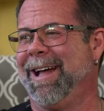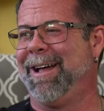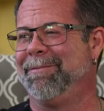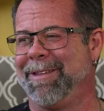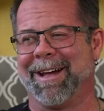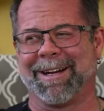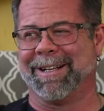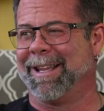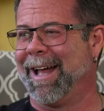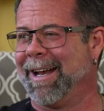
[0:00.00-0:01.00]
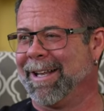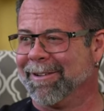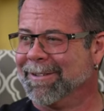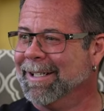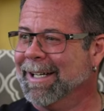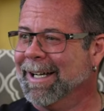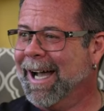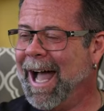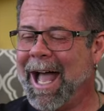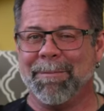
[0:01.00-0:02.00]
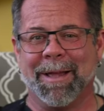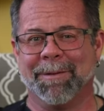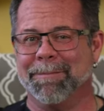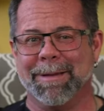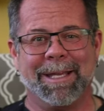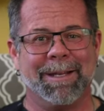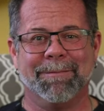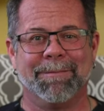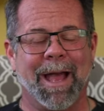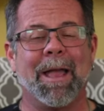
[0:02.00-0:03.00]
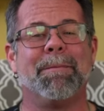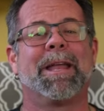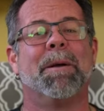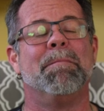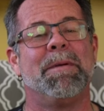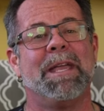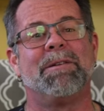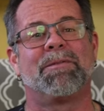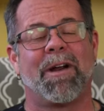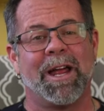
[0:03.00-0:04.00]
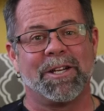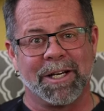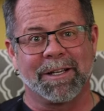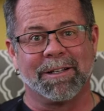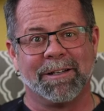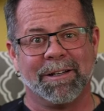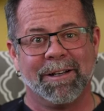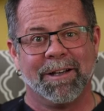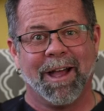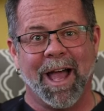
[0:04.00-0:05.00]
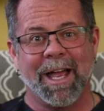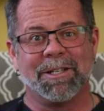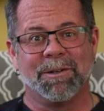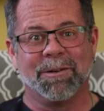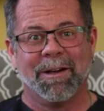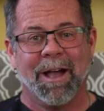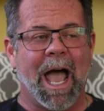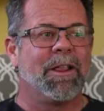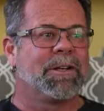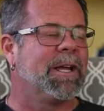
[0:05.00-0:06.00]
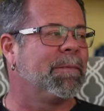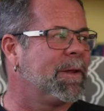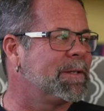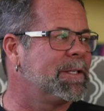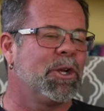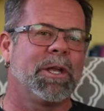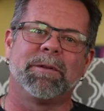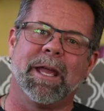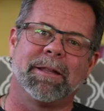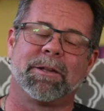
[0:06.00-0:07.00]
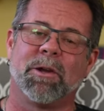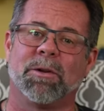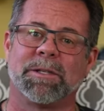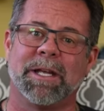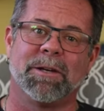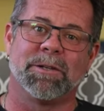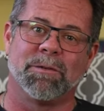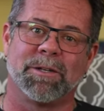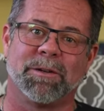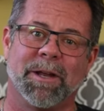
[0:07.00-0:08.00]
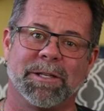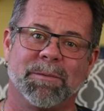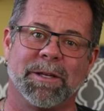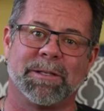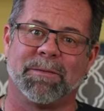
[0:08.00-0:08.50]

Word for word: I'm not gonna lie to you. I make a mean I make a mean fried chicken. I do. I looked up there's you could get Colonel Sanders' original recipes